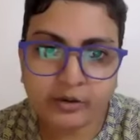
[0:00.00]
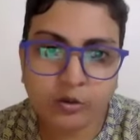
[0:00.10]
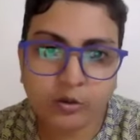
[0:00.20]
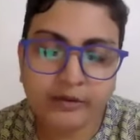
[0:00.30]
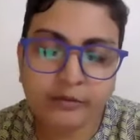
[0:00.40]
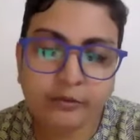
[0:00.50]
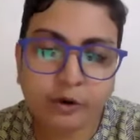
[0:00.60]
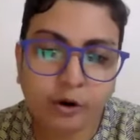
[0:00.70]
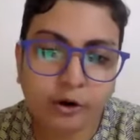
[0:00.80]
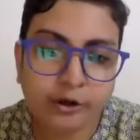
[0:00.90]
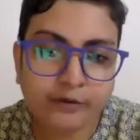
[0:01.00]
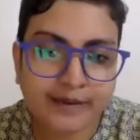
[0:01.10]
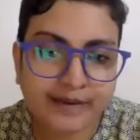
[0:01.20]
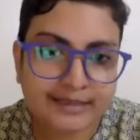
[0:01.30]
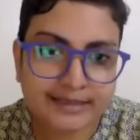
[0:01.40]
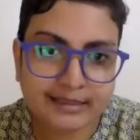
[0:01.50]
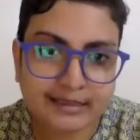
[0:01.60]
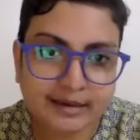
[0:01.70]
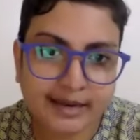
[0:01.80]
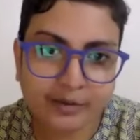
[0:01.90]
you're going for your
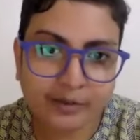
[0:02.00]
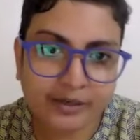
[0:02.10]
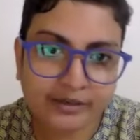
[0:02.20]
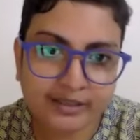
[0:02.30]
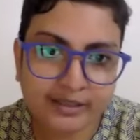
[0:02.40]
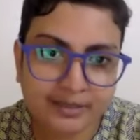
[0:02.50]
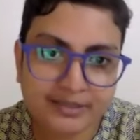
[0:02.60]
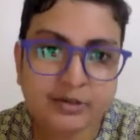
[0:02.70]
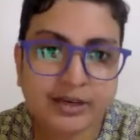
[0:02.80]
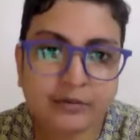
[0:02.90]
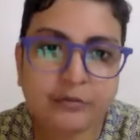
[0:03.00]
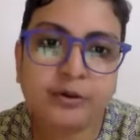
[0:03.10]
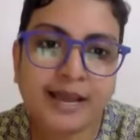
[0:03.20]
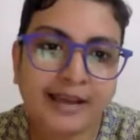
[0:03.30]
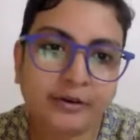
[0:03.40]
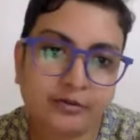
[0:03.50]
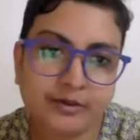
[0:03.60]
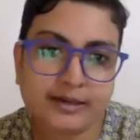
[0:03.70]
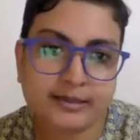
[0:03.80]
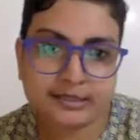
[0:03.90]
vaccine at 1 year, 3 months, you get a full annual
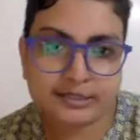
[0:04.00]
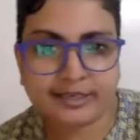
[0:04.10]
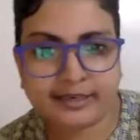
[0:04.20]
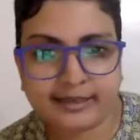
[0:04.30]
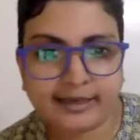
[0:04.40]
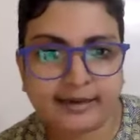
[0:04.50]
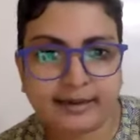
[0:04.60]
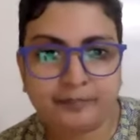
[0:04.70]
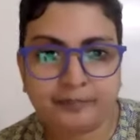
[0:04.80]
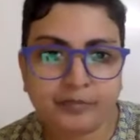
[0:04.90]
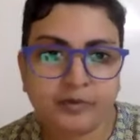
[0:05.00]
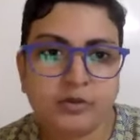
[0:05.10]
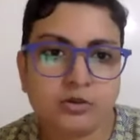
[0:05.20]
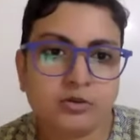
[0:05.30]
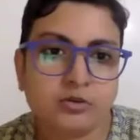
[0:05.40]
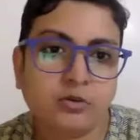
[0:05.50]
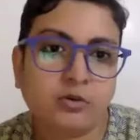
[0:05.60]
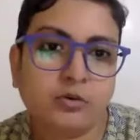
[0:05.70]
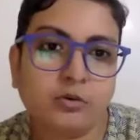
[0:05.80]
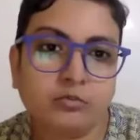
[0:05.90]
wellness check at that time.
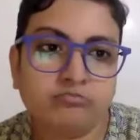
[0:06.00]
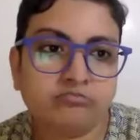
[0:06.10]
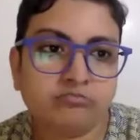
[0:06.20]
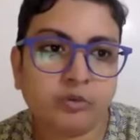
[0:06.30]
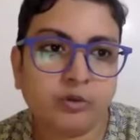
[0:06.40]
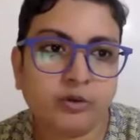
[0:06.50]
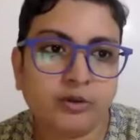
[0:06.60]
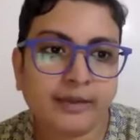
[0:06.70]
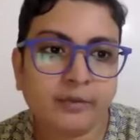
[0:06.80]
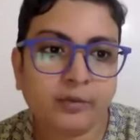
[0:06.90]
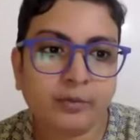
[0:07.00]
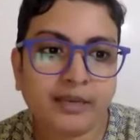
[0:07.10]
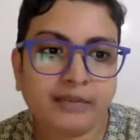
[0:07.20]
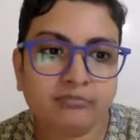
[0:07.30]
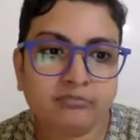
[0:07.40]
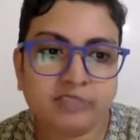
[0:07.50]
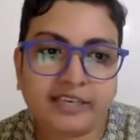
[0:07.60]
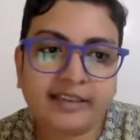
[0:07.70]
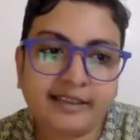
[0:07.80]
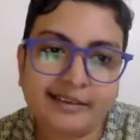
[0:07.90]
So, that would mean
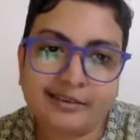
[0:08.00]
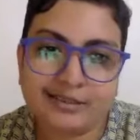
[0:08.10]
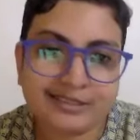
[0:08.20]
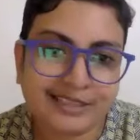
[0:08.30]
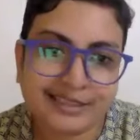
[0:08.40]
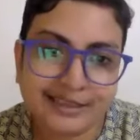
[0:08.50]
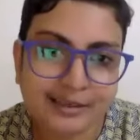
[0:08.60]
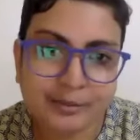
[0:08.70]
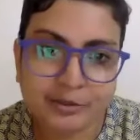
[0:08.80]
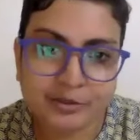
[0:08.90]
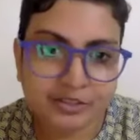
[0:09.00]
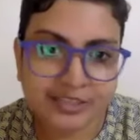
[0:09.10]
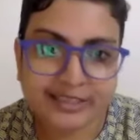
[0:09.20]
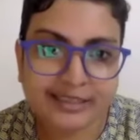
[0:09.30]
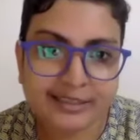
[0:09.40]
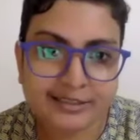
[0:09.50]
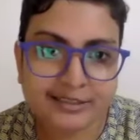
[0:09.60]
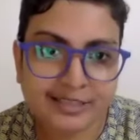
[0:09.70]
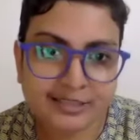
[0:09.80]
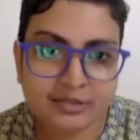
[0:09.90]
checking their ears, checking their temperature, checking their
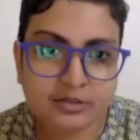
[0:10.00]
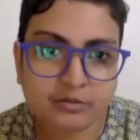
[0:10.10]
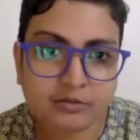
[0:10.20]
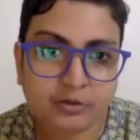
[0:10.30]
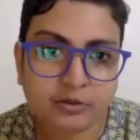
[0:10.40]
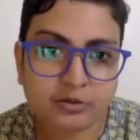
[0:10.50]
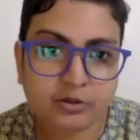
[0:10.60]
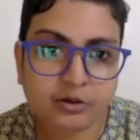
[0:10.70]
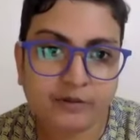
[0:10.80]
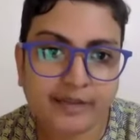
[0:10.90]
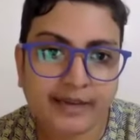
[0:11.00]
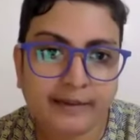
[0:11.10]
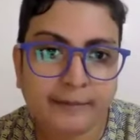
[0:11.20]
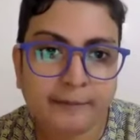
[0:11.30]
chest, of course, all of that.